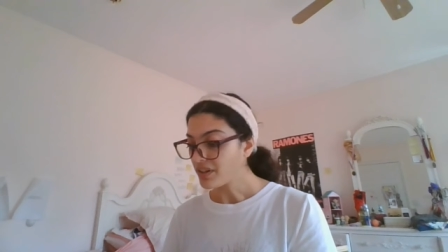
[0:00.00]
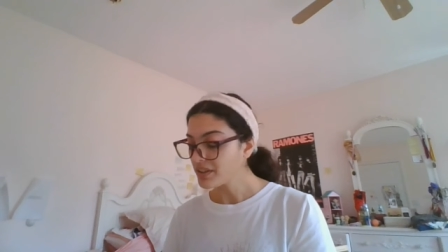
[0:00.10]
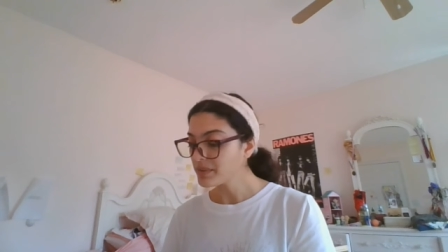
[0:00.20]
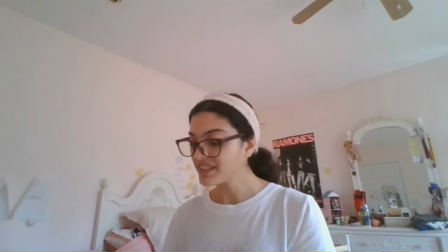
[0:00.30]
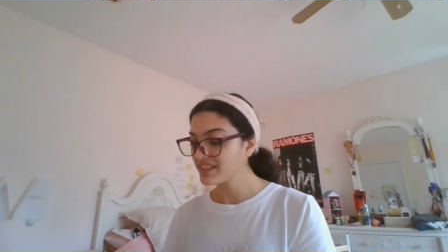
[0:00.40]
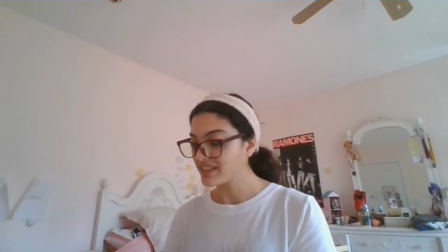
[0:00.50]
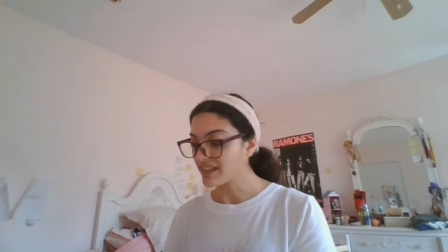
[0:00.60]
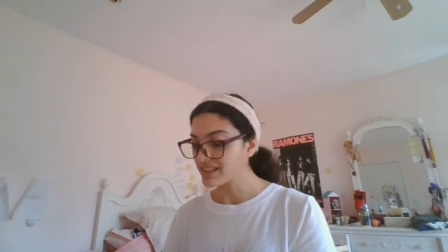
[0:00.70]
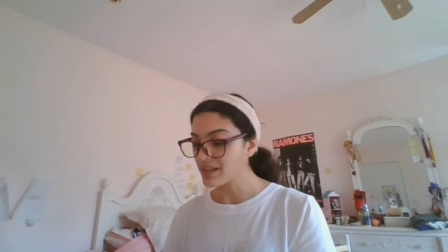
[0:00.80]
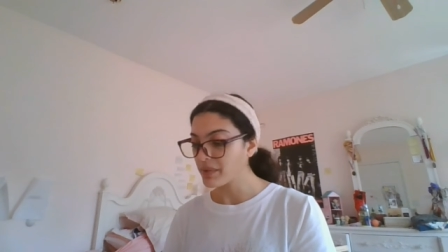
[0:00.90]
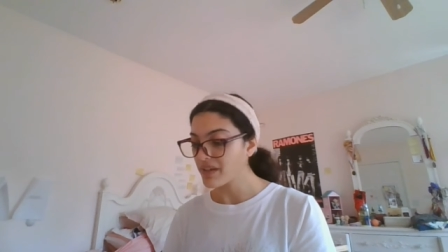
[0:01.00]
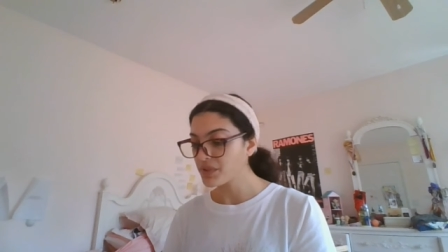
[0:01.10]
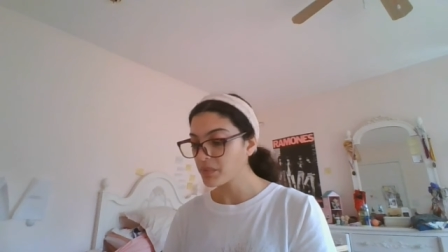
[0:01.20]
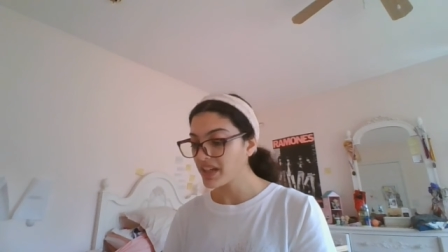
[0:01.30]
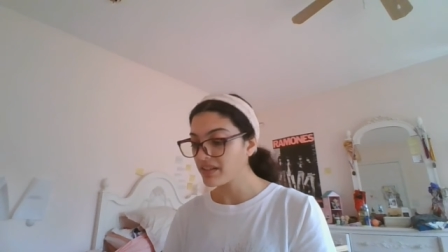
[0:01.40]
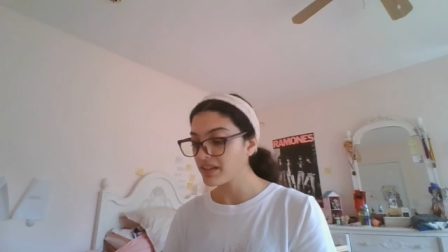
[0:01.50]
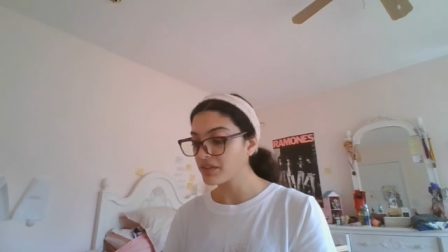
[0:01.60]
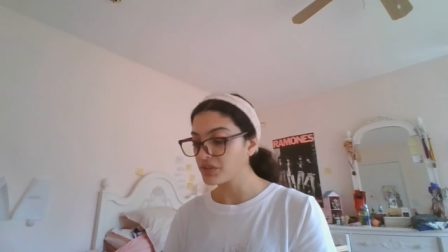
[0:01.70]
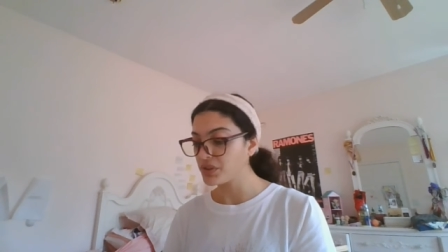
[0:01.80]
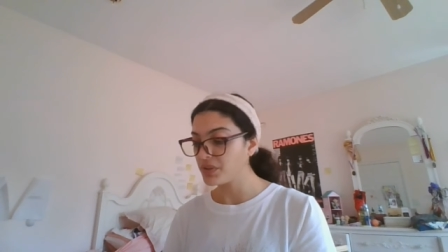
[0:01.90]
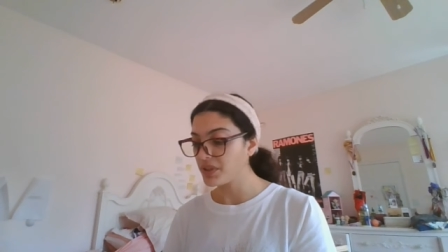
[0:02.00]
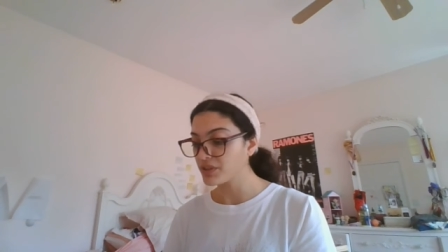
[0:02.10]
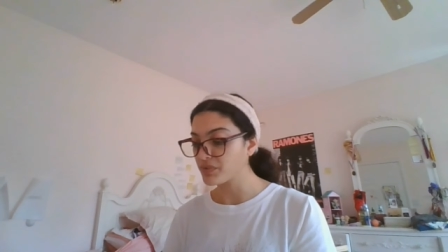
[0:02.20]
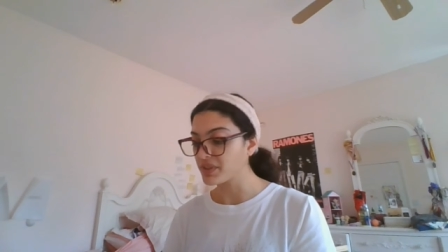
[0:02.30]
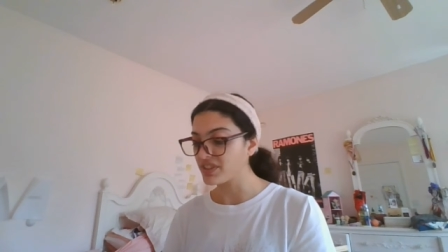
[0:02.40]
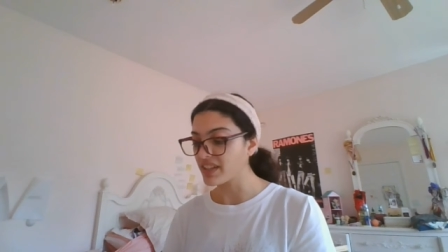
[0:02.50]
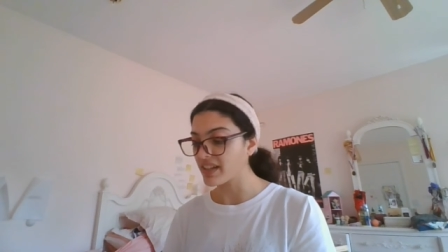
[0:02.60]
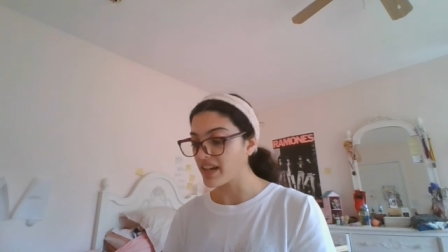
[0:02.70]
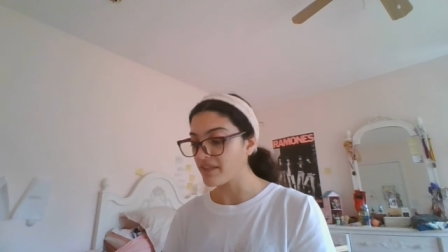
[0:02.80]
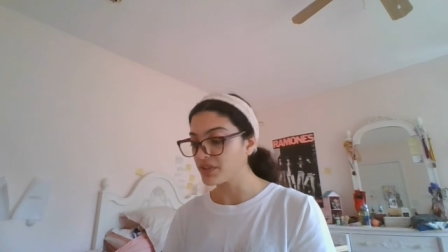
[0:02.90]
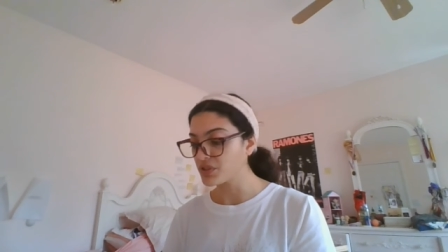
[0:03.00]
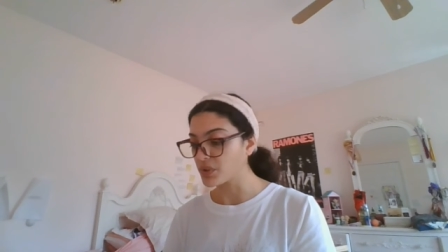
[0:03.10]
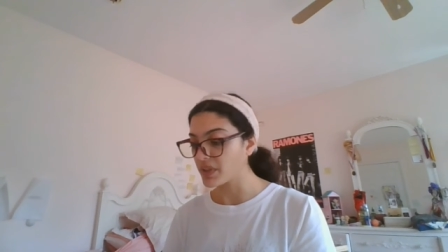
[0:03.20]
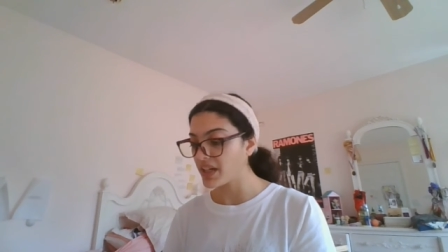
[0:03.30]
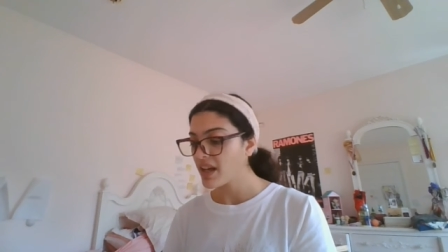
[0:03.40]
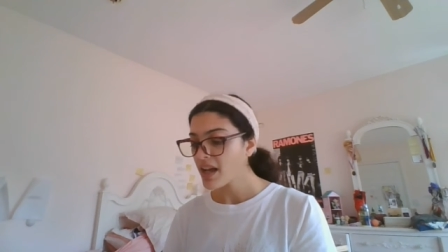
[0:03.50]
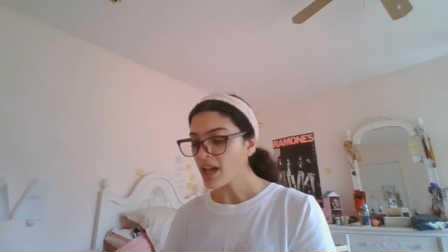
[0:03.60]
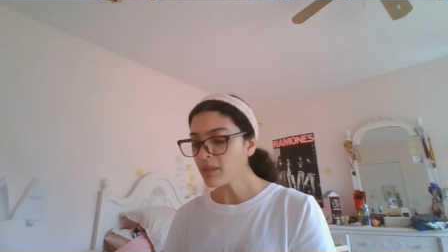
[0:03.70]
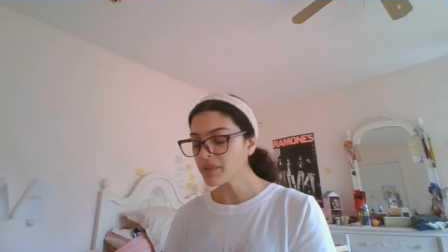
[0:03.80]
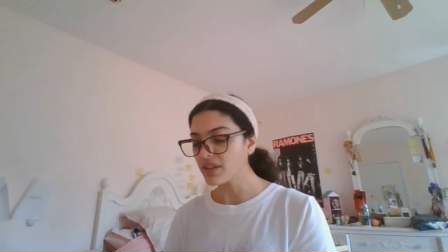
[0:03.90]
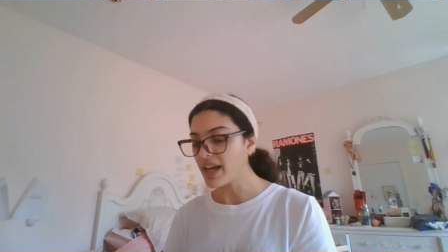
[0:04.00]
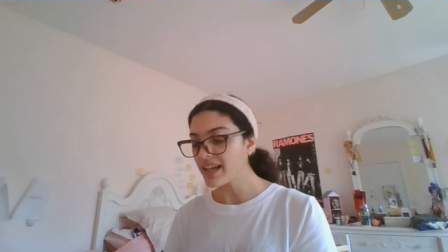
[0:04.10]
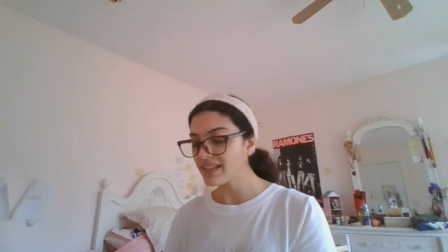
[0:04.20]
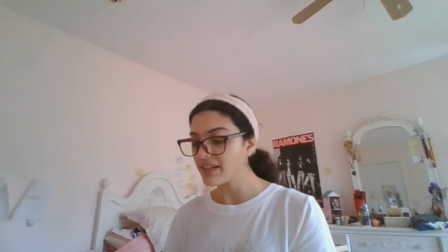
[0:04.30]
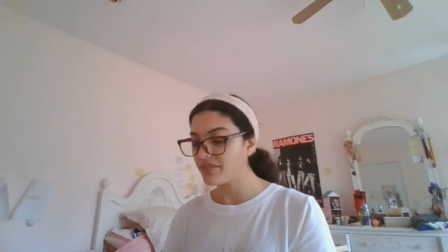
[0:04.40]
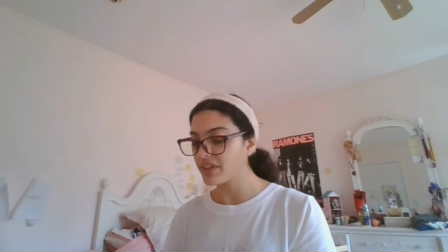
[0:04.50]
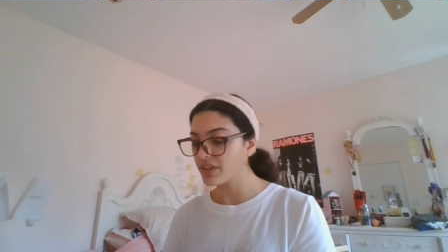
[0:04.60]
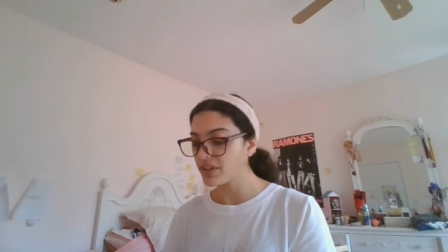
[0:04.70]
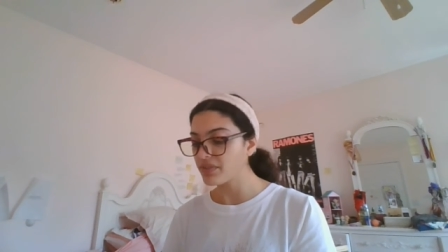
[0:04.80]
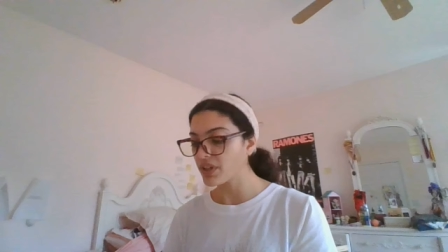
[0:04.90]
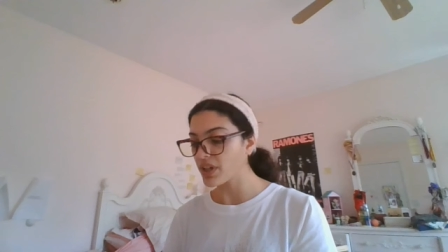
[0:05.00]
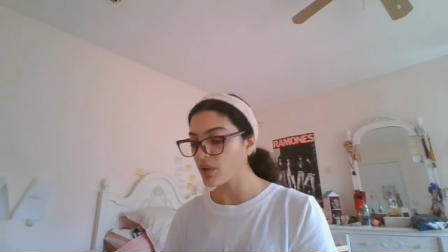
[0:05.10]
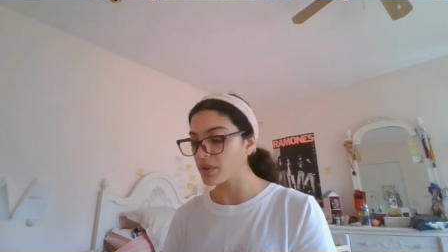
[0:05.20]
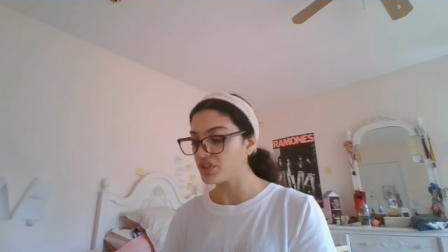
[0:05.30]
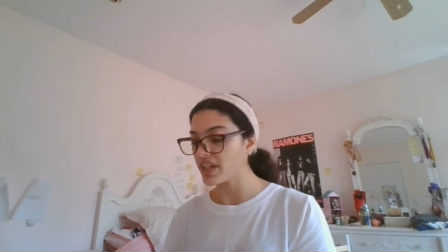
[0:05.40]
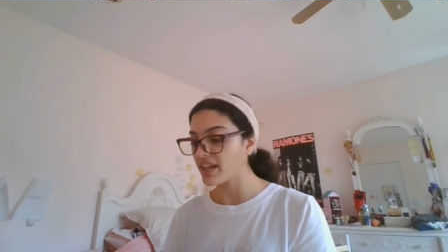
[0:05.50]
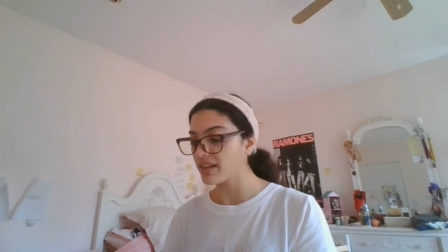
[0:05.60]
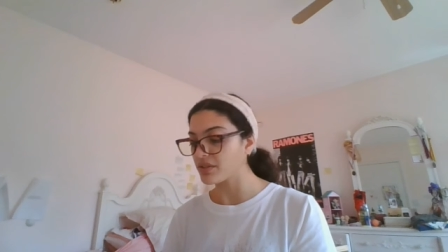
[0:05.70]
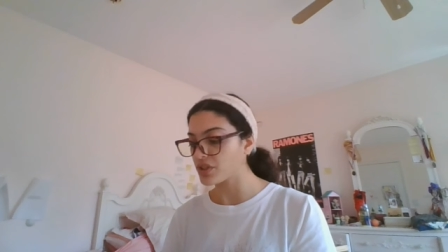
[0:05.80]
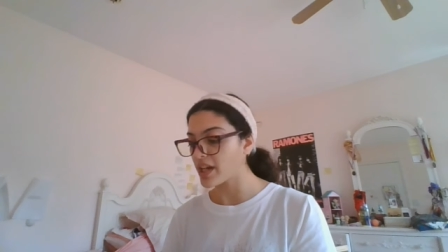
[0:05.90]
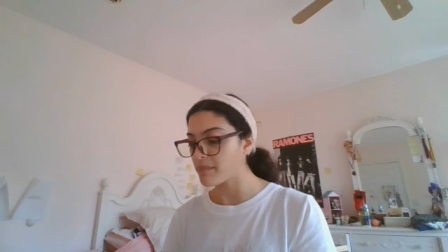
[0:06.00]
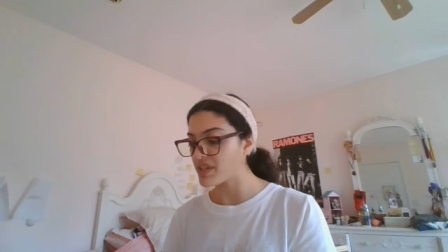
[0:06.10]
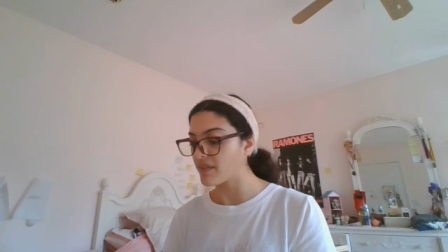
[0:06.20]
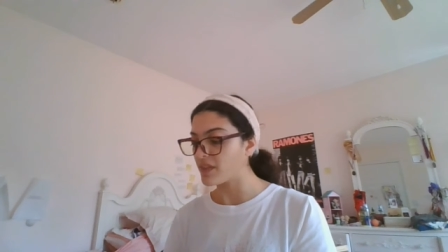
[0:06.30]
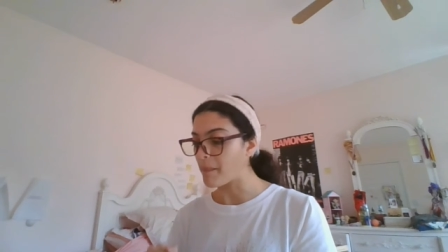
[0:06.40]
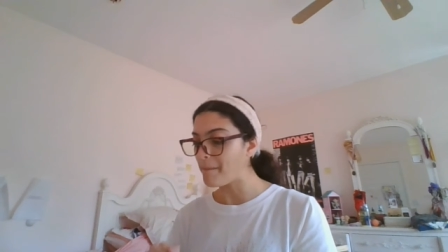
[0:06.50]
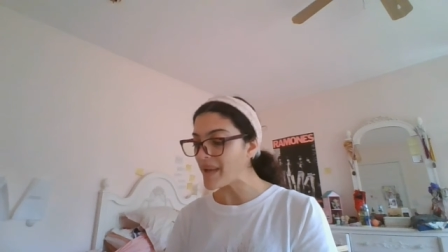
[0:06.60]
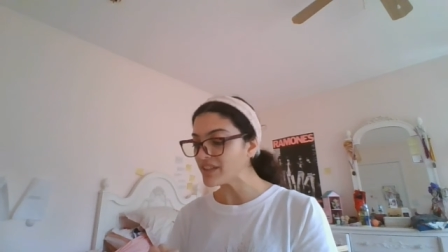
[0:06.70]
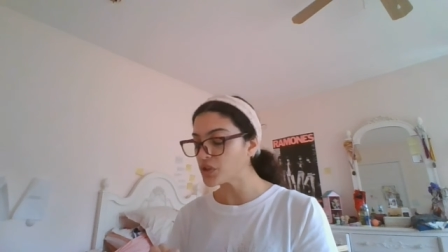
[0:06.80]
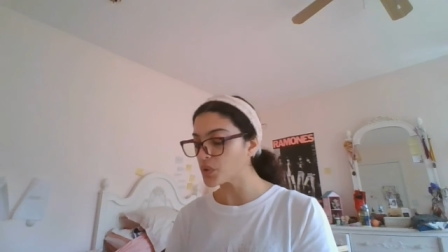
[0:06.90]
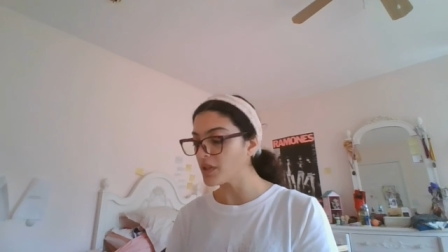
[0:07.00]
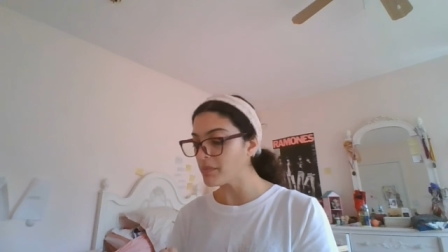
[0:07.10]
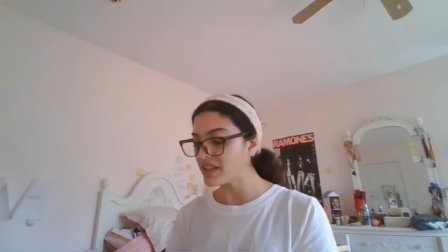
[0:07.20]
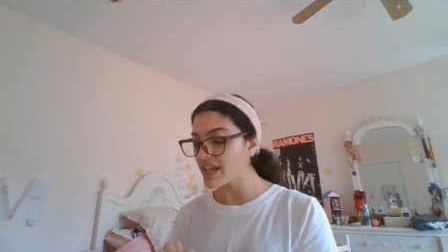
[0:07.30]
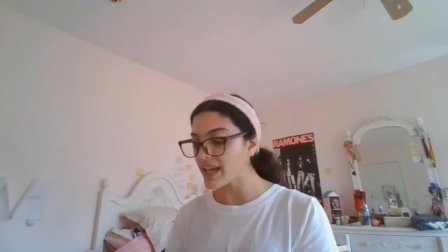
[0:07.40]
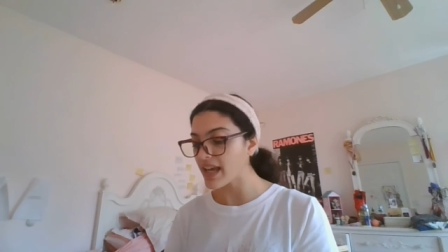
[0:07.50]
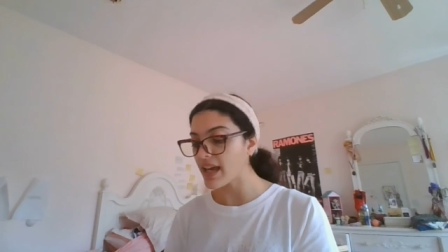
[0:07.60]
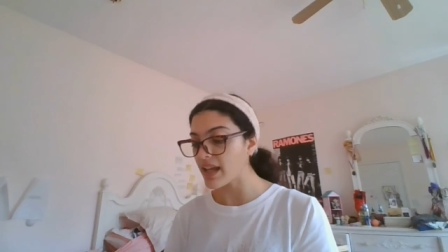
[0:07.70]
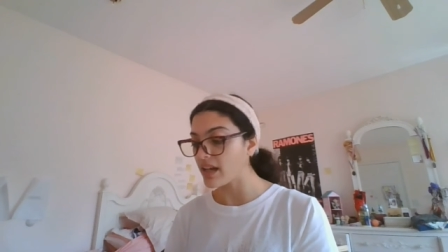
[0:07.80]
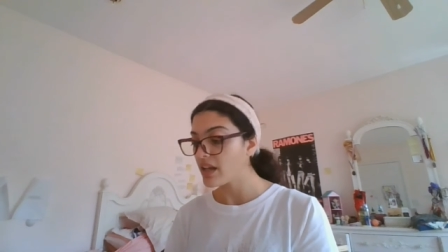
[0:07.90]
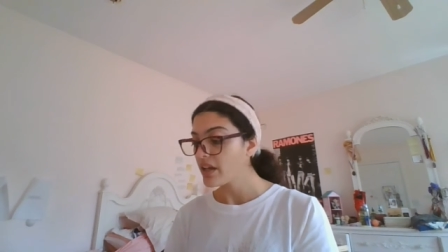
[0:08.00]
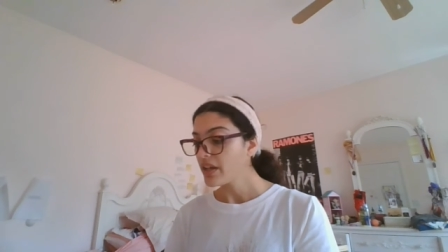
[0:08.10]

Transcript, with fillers: Although it sucks that we have to wait another two years for the second half of the story, I'm glad that Villeneuve and co are taking their time to give the best treatment they can